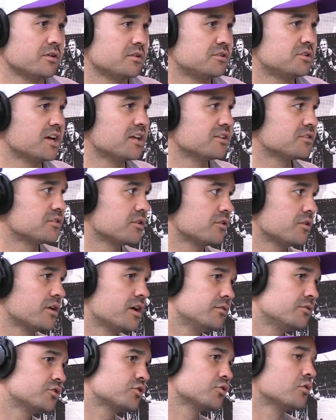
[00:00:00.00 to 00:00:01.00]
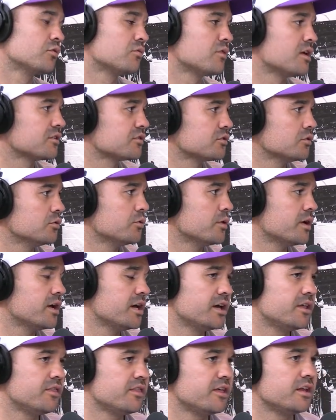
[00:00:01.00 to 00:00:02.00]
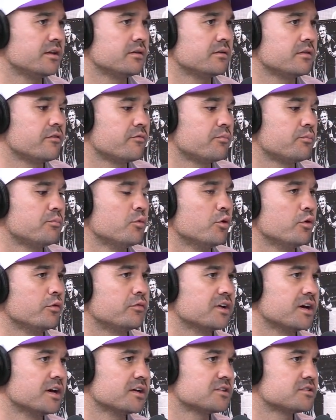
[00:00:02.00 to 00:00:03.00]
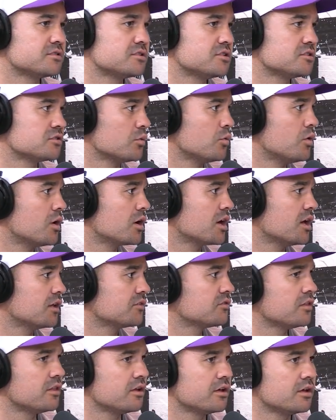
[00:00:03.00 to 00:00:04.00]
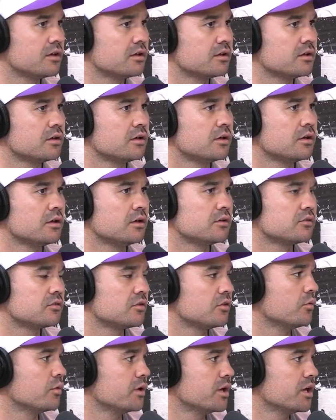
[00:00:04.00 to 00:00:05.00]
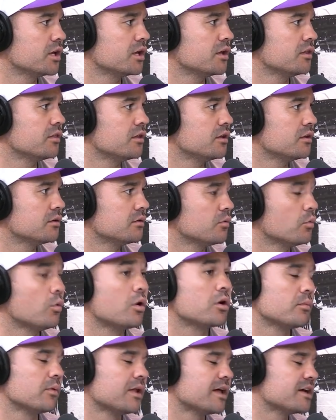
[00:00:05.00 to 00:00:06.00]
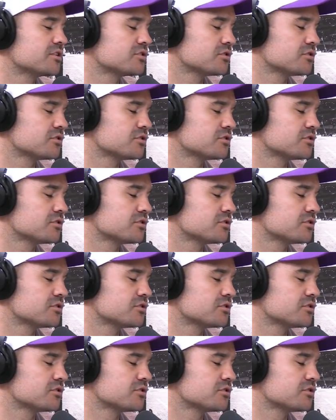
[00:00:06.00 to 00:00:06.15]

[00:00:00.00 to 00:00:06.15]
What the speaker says: Dunster and Sean Russell, and then they've moved Sisawonga to the wing, and then Wonga Blake.